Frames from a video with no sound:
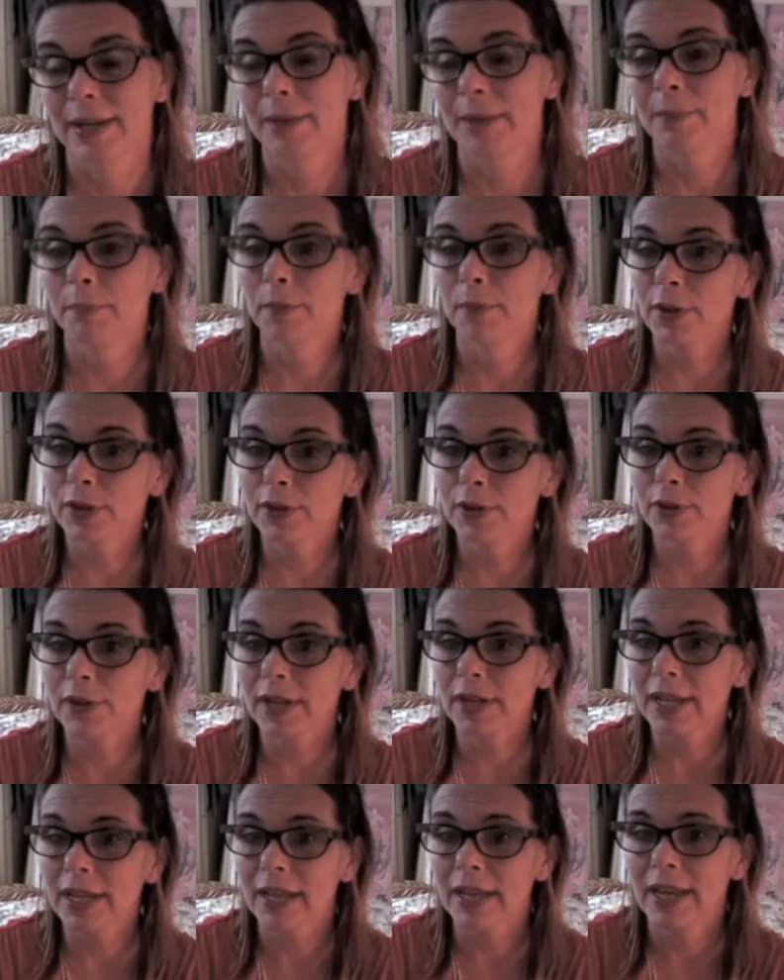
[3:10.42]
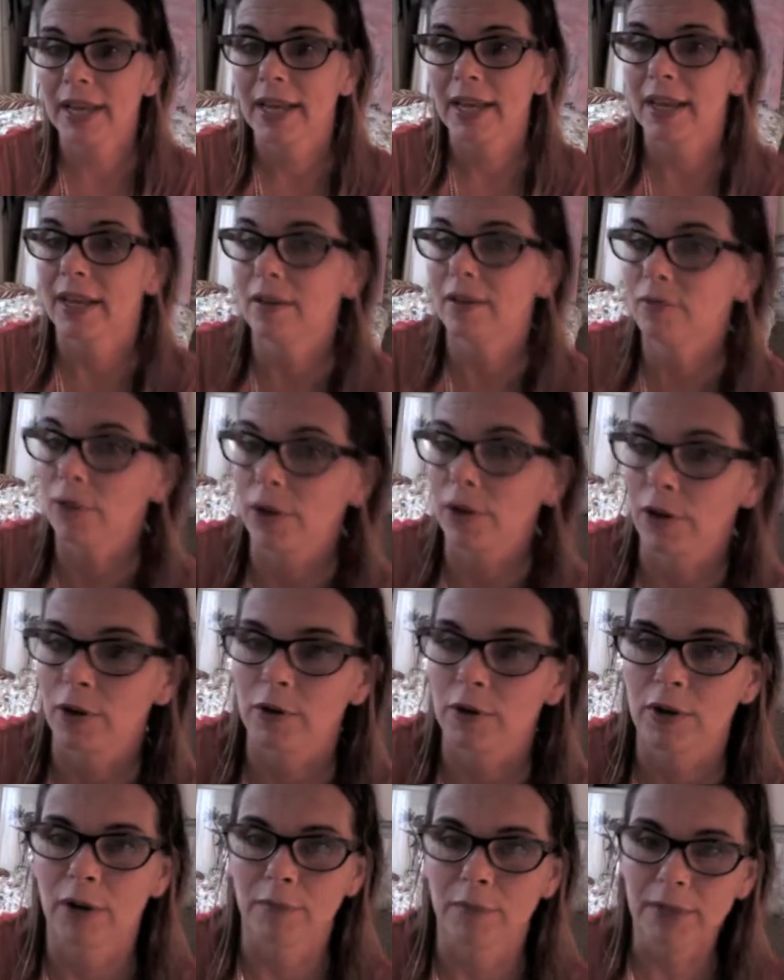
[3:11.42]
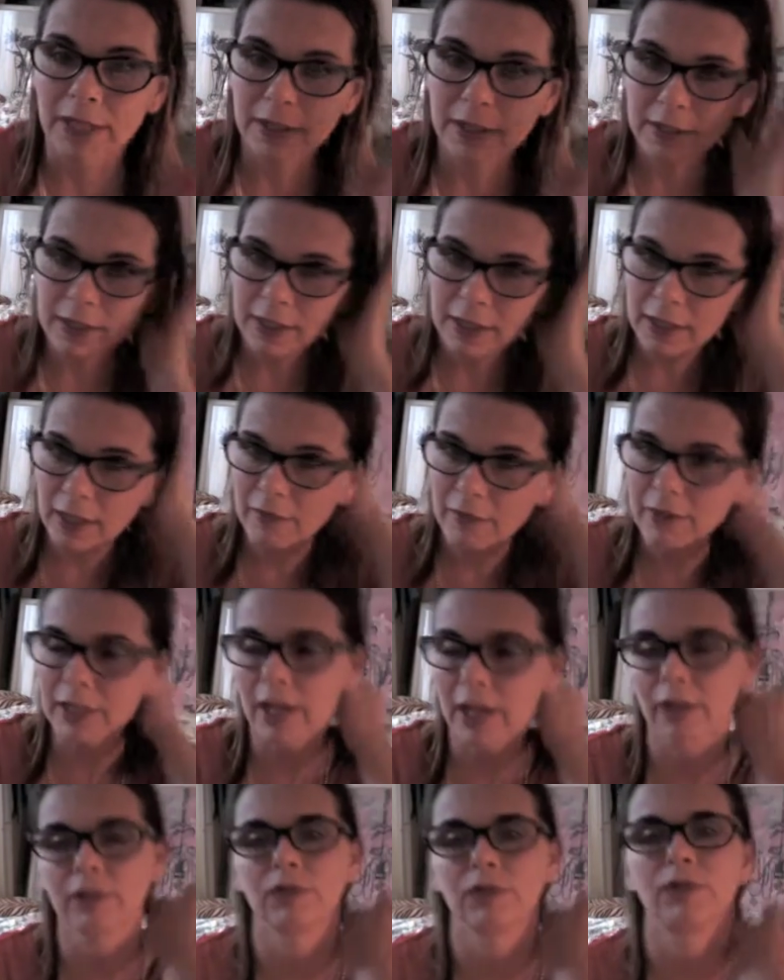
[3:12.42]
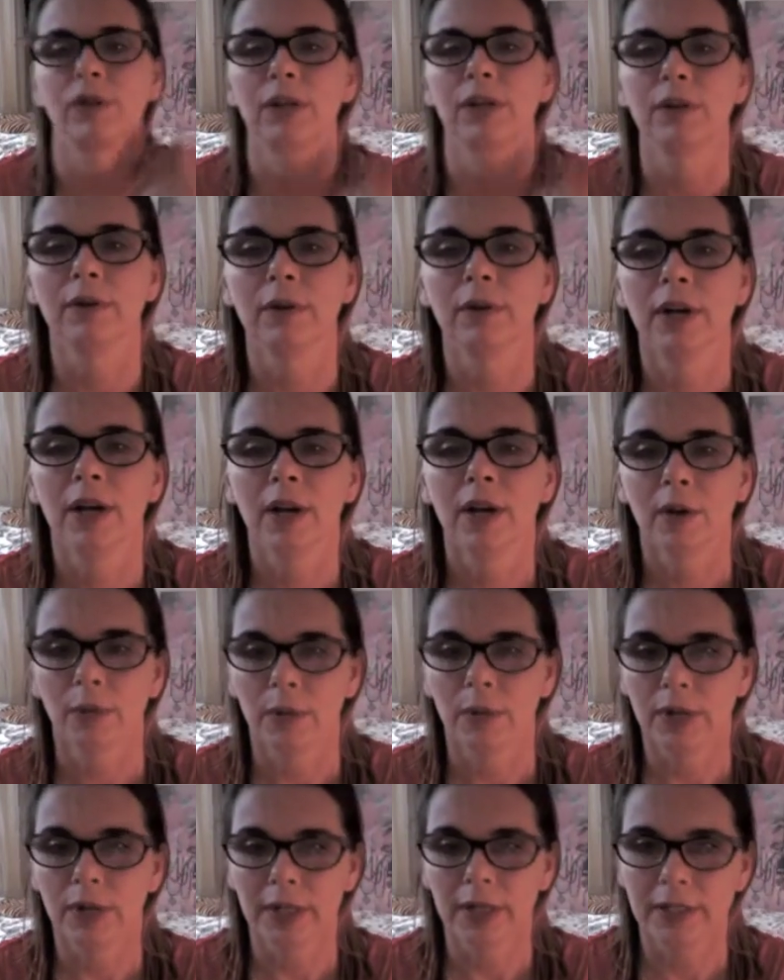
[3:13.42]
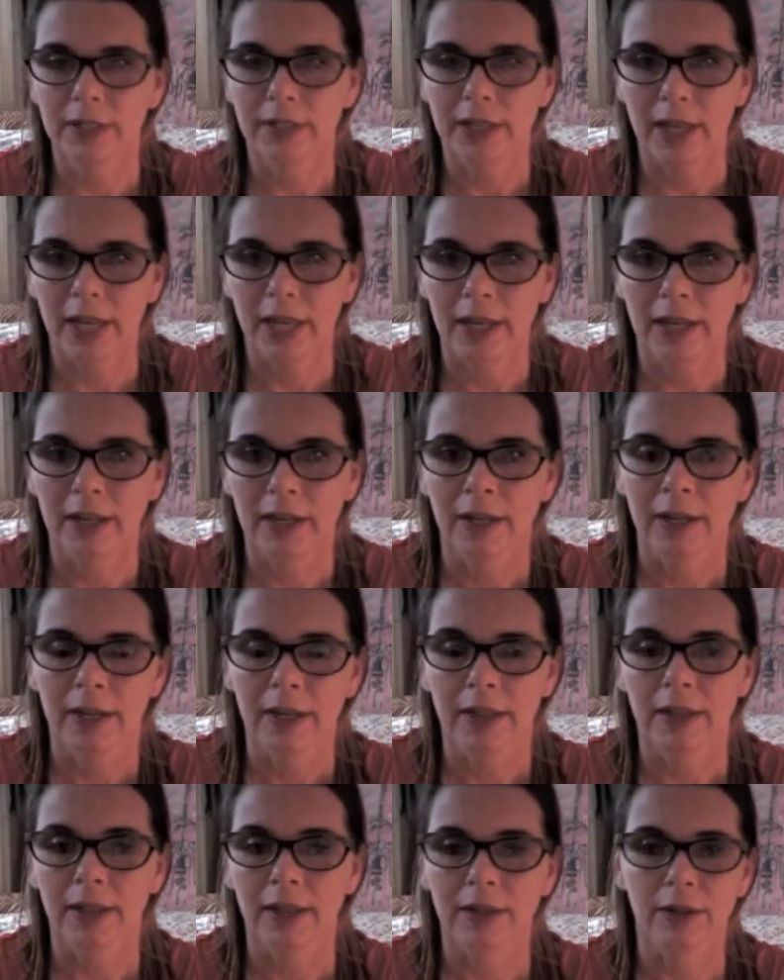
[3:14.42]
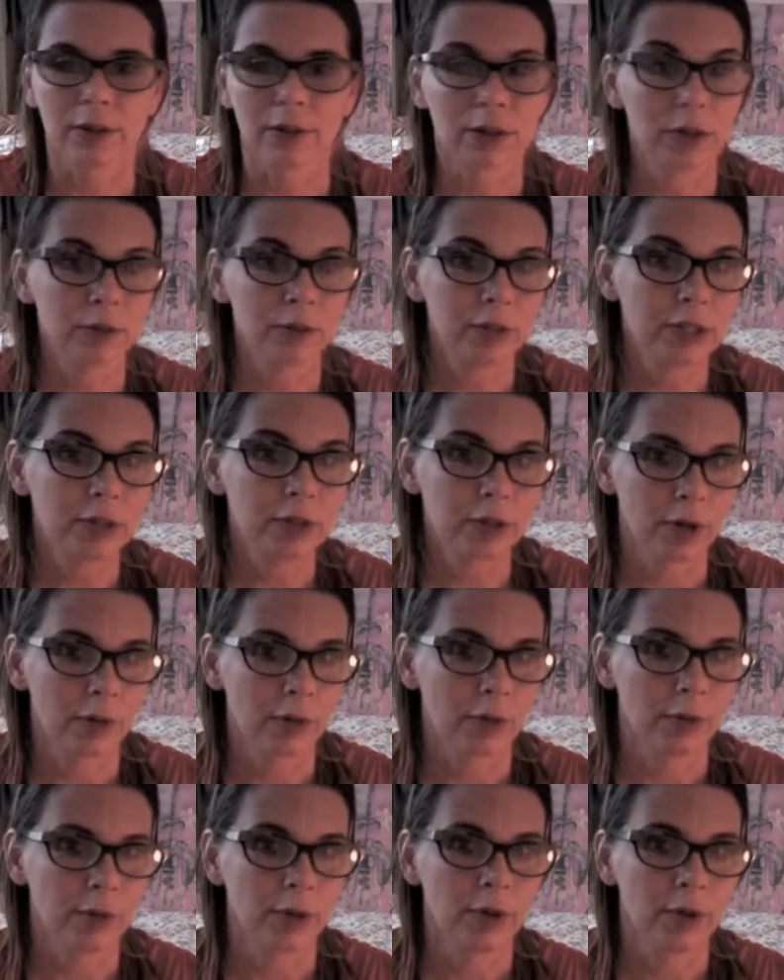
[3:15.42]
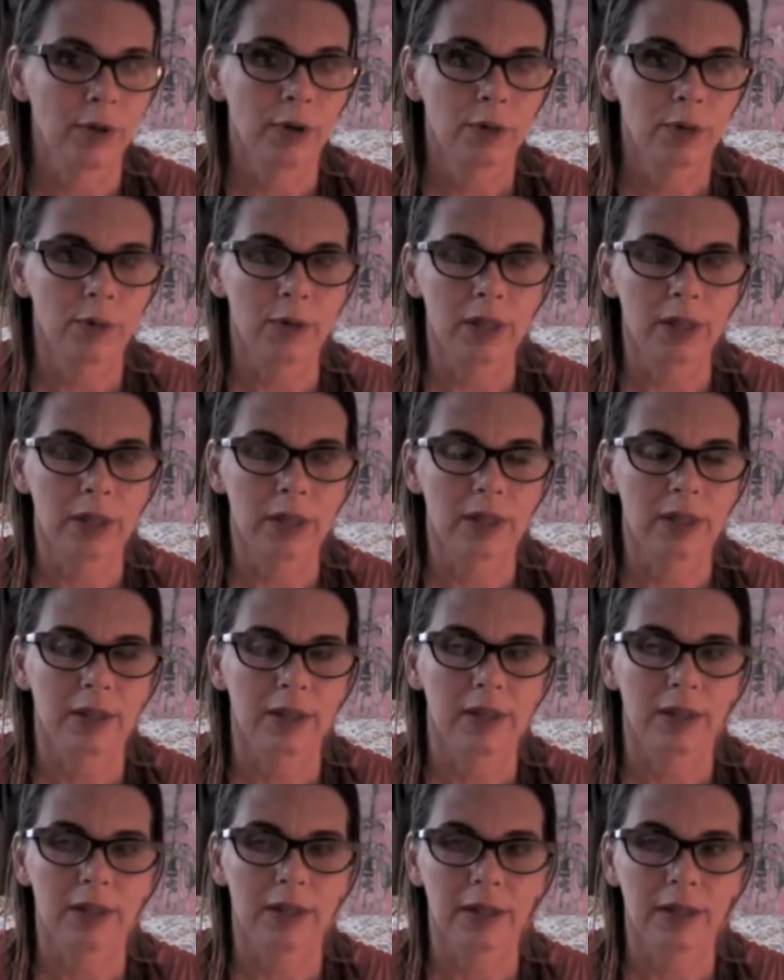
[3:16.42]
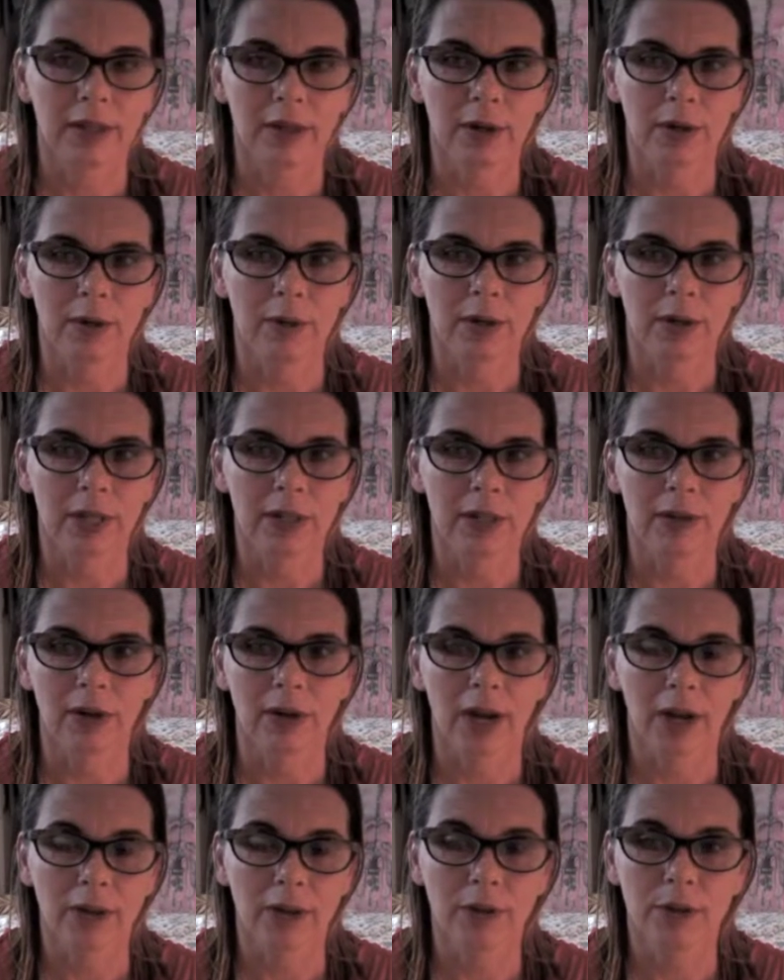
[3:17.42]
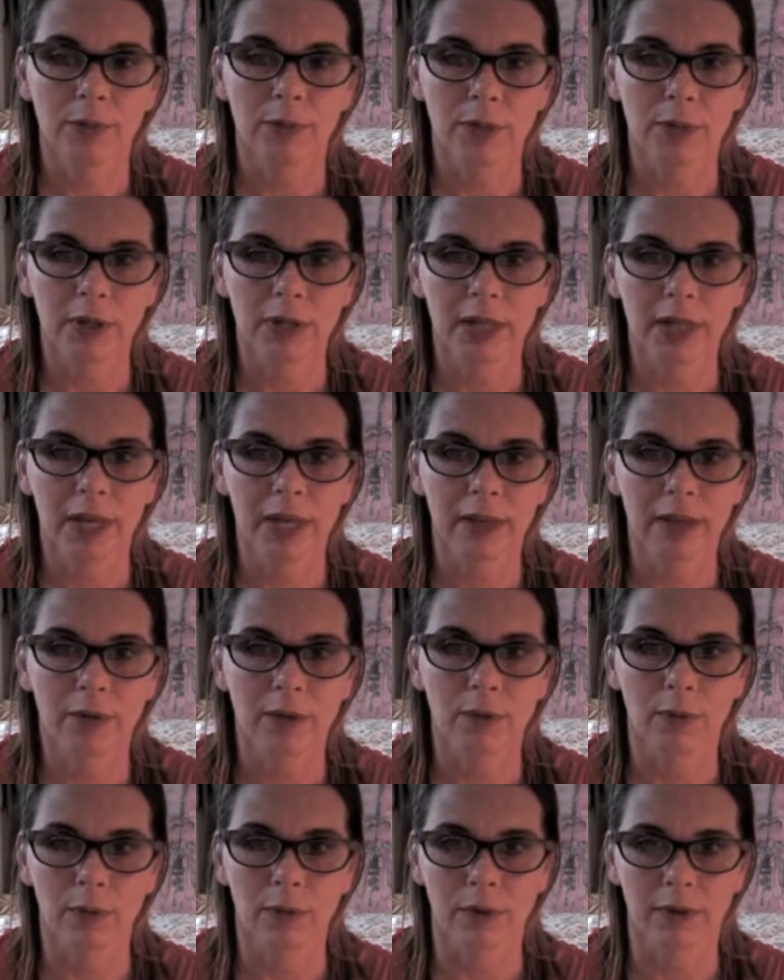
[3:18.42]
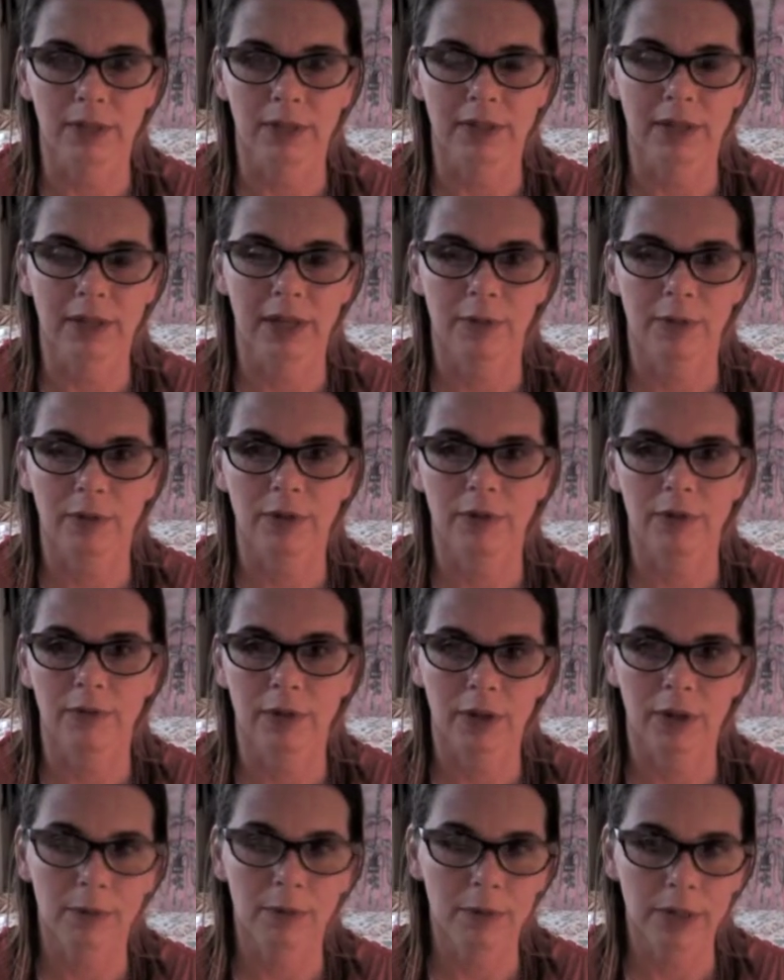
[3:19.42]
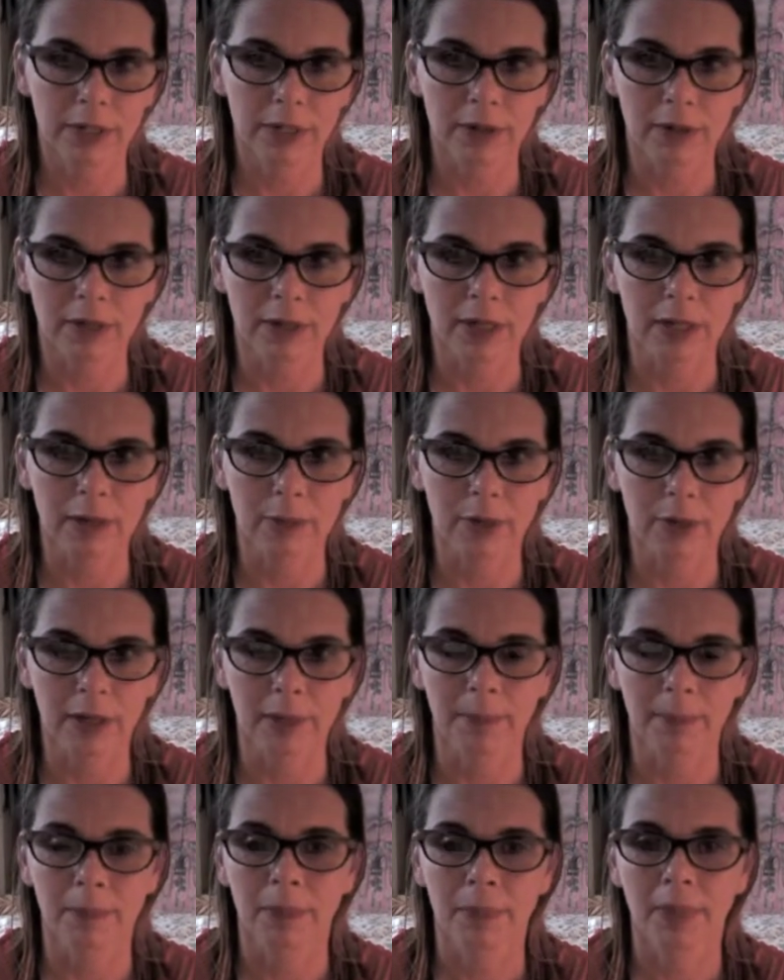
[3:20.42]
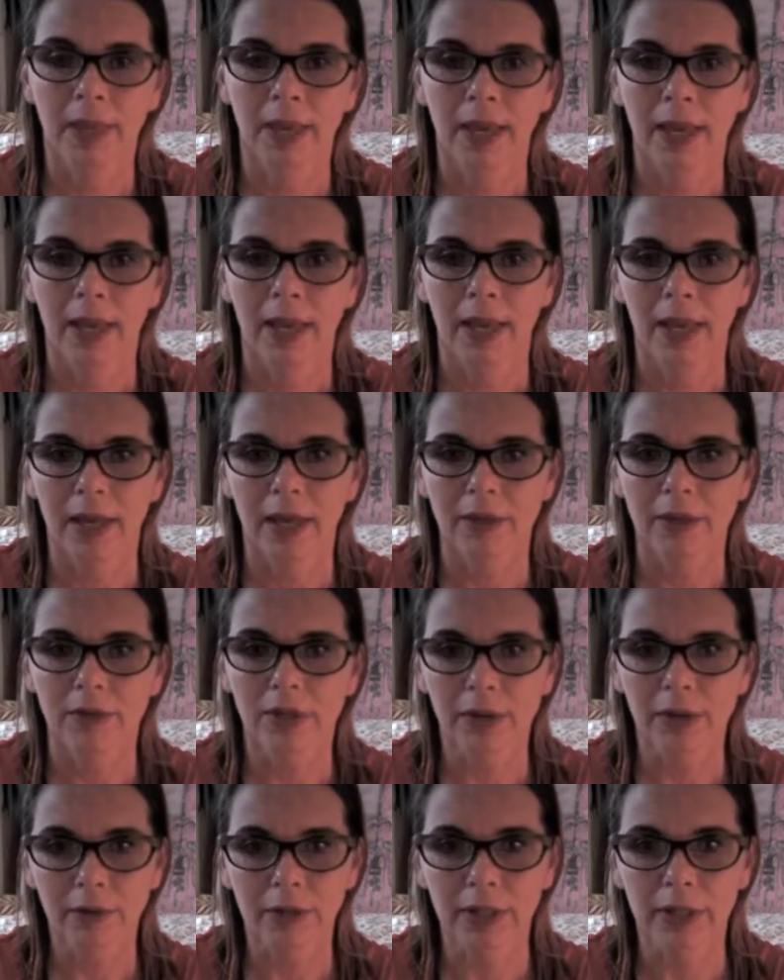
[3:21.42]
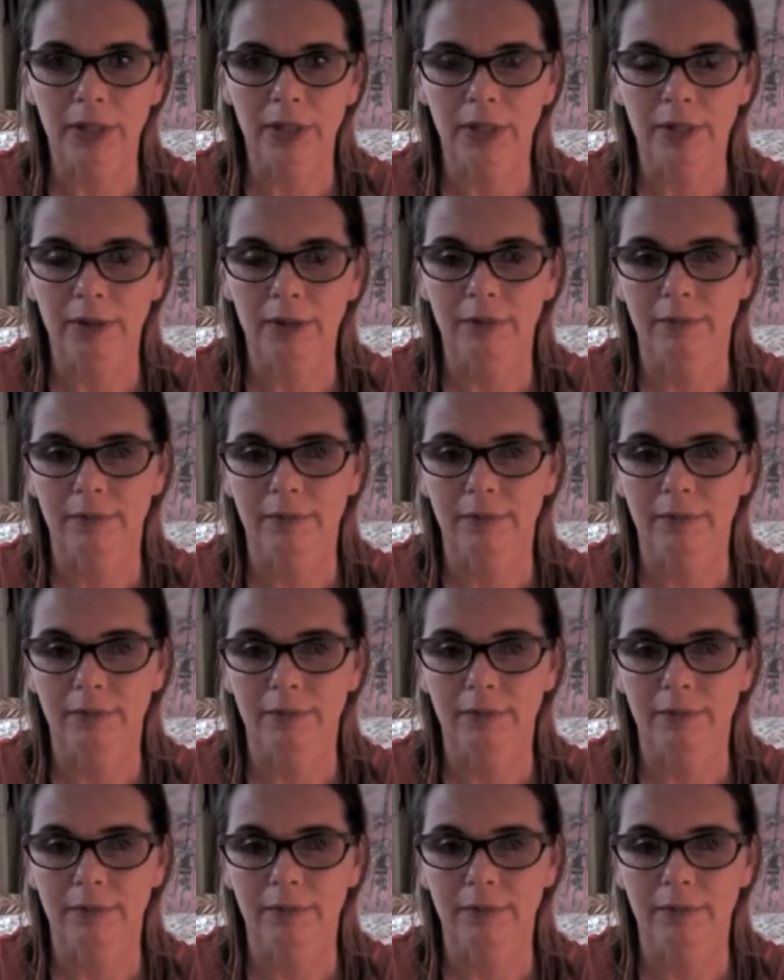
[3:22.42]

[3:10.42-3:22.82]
Mercury in Virgo coming into the 11th house for you would indicate that there could be trouble with, you know, either how you communicate or the types of company you're keeping. And generally,